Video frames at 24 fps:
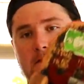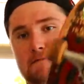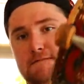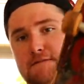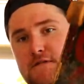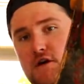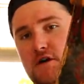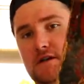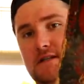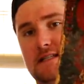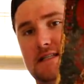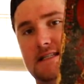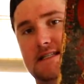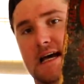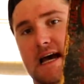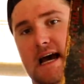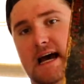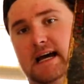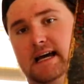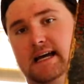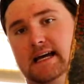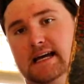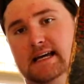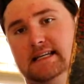first
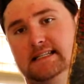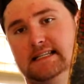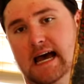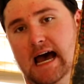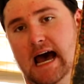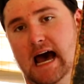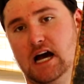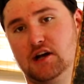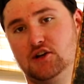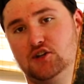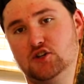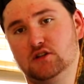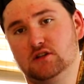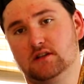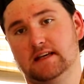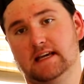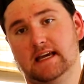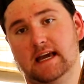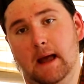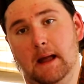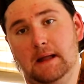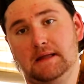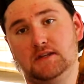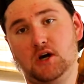deck is
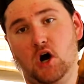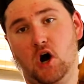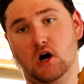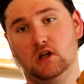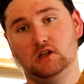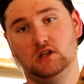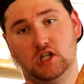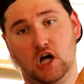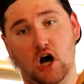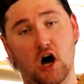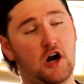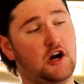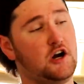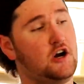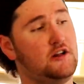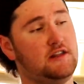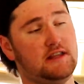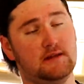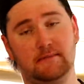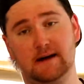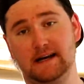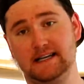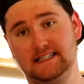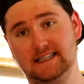actually longer
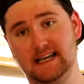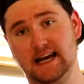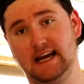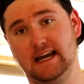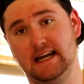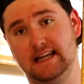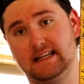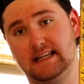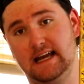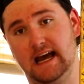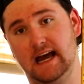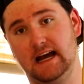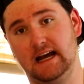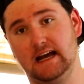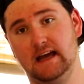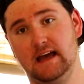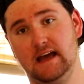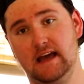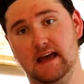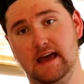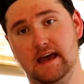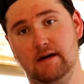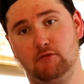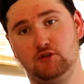than my second deck,
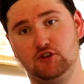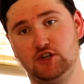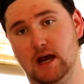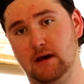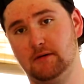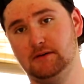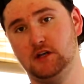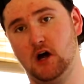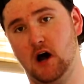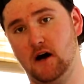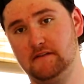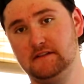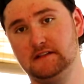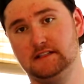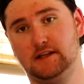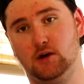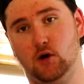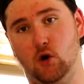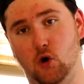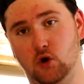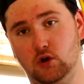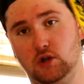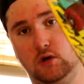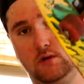which I was obviously
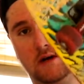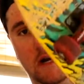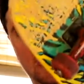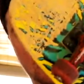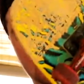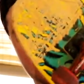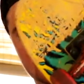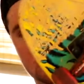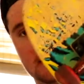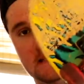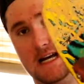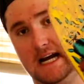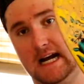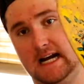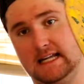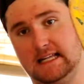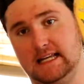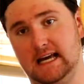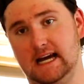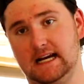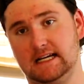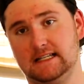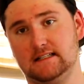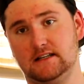older when I got the second
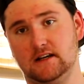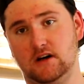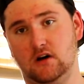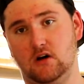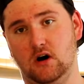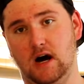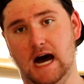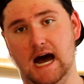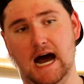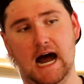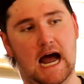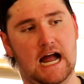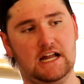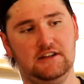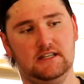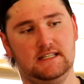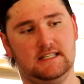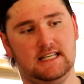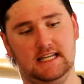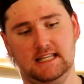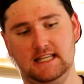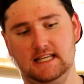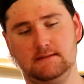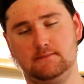deck, so I just
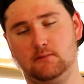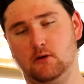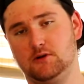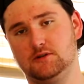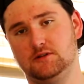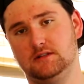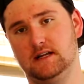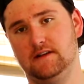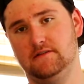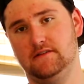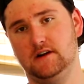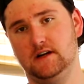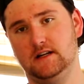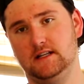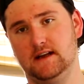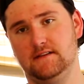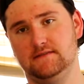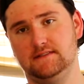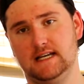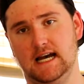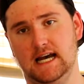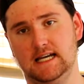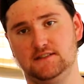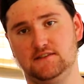think these boards are never good
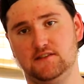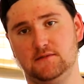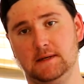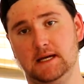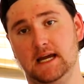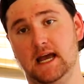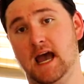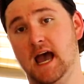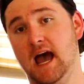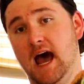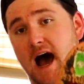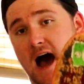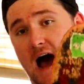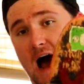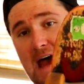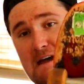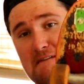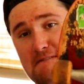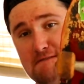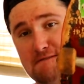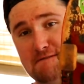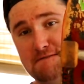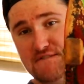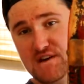enough size for me. I
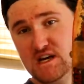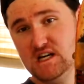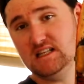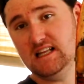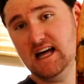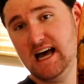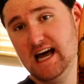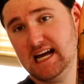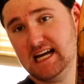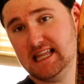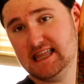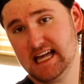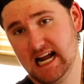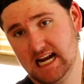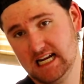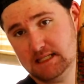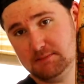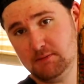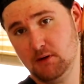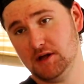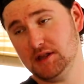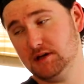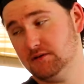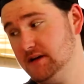feel like that is
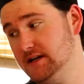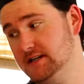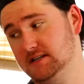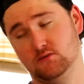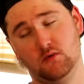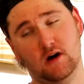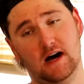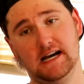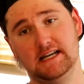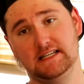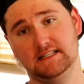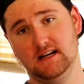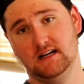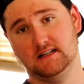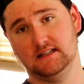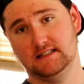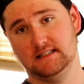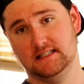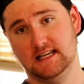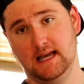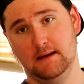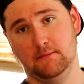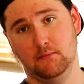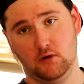part of the reason why I sucked at
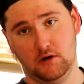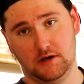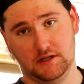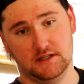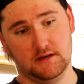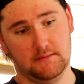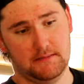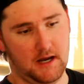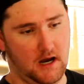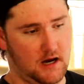skateboarding, to be